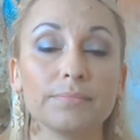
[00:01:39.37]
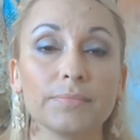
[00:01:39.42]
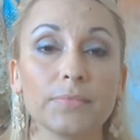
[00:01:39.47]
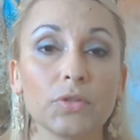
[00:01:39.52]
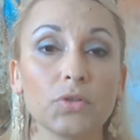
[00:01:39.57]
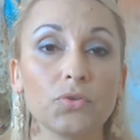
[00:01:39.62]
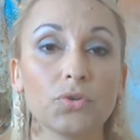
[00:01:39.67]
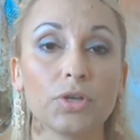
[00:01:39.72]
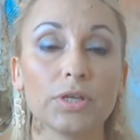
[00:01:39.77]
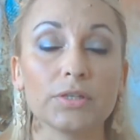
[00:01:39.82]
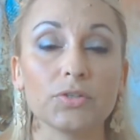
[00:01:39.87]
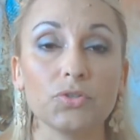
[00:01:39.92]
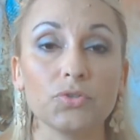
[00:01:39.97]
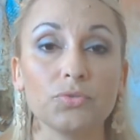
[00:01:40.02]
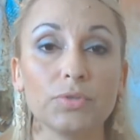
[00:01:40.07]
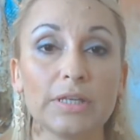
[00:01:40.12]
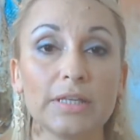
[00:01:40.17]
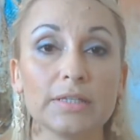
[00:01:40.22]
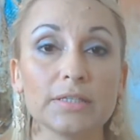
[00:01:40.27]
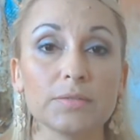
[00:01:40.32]
if you
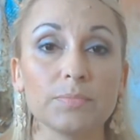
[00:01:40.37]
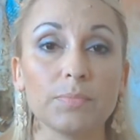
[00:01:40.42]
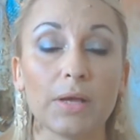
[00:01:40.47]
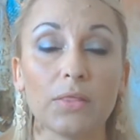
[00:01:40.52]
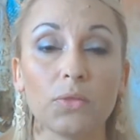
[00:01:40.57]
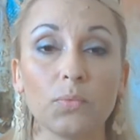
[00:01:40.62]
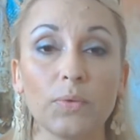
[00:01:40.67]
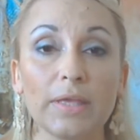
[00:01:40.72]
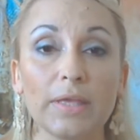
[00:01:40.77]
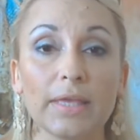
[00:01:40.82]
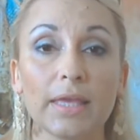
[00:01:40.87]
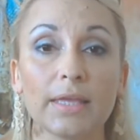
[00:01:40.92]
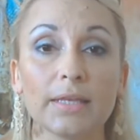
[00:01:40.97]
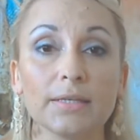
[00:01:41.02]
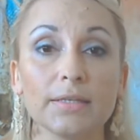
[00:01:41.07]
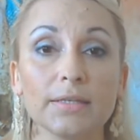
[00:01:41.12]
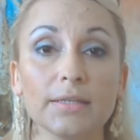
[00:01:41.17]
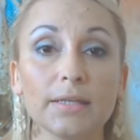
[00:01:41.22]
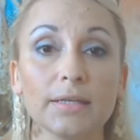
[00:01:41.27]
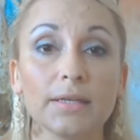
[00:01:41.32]
need it by the
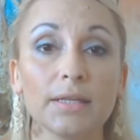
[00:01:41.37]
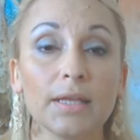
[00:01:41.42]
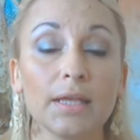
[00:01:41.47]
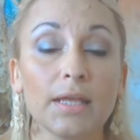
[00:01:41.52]
weekend, then